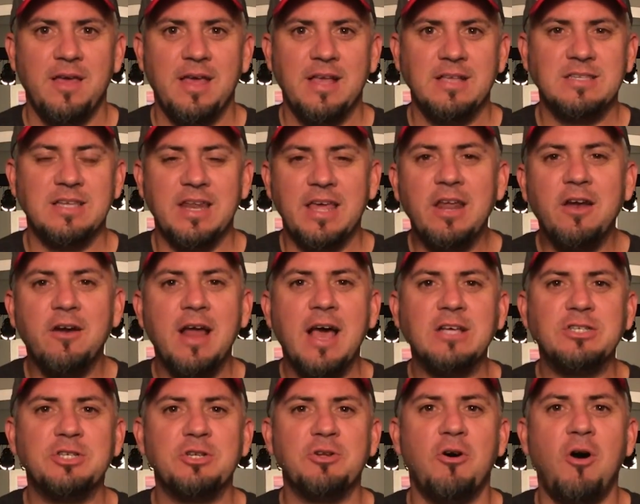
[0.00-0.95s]
It's an
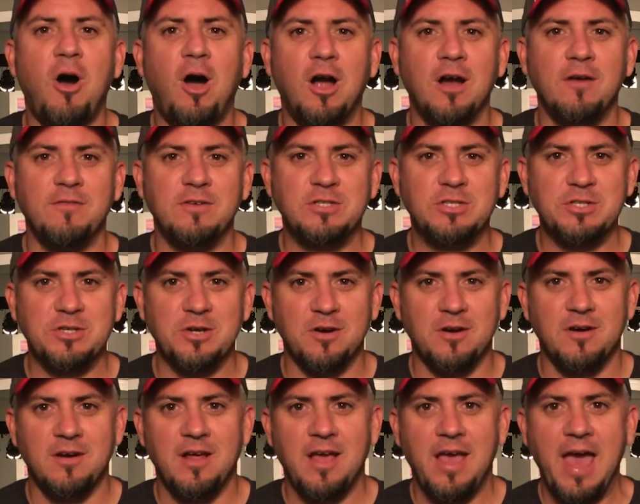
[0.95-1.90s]
International
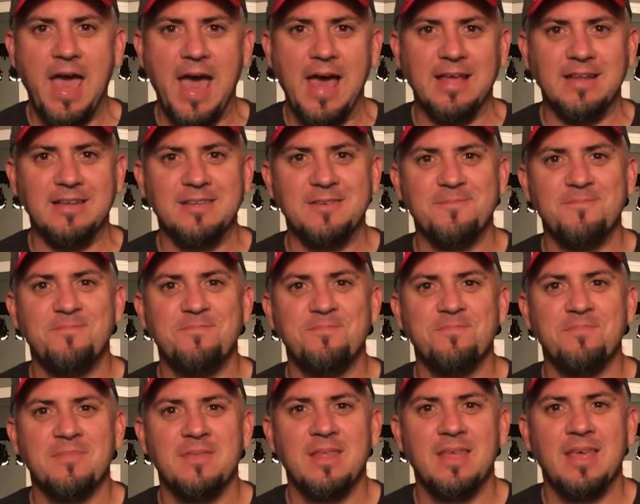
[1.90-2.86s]
Harvester hat.
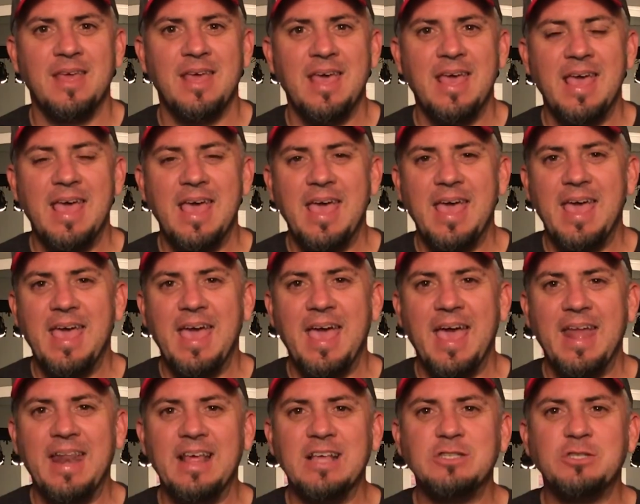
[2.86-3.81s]

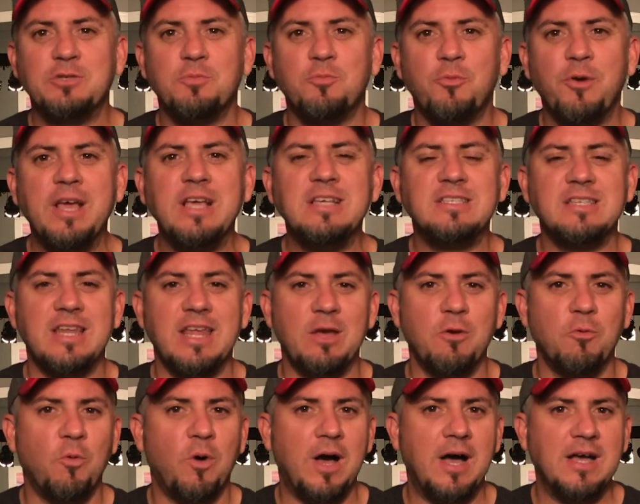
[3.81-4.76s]
And his
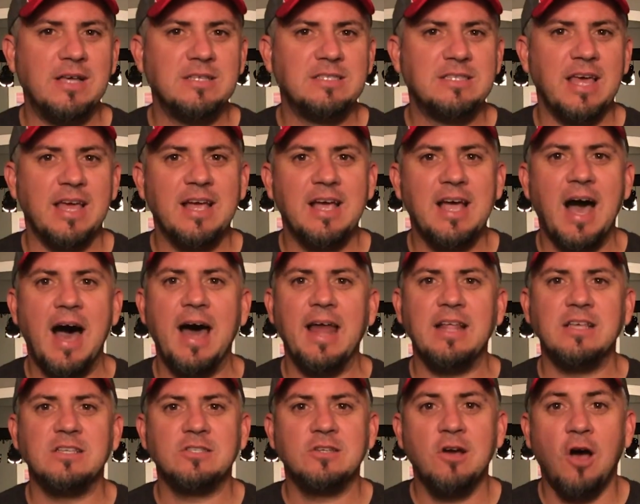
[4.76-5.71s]
reasoning was that
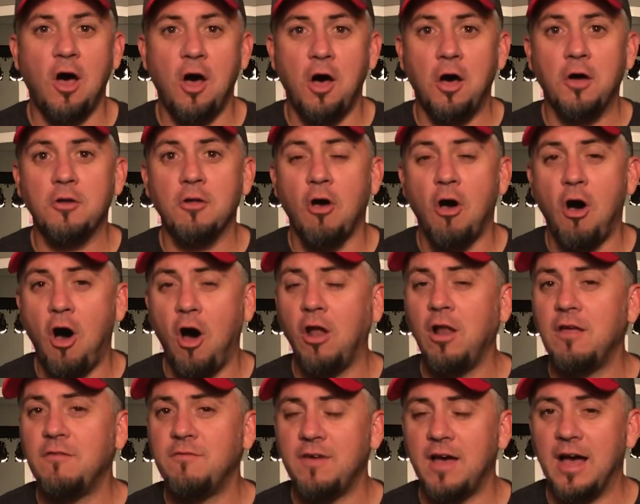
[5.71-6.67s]
God has called
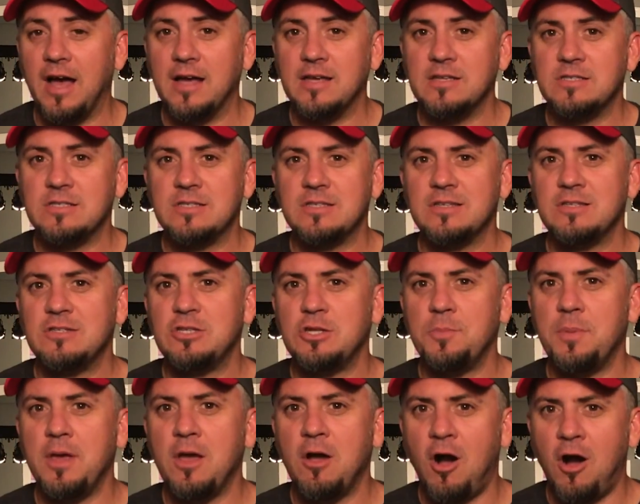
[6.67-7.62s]
all of us
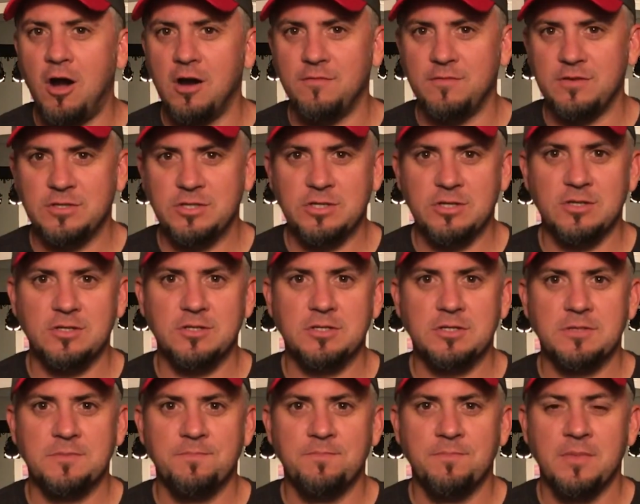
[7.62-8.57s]
to be
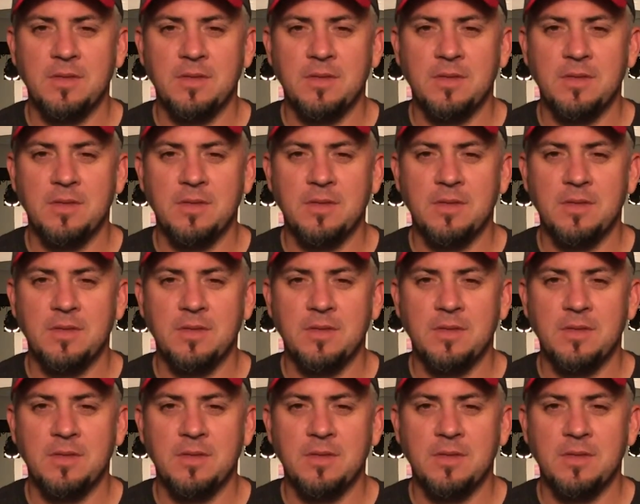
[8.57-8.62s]
harvesters.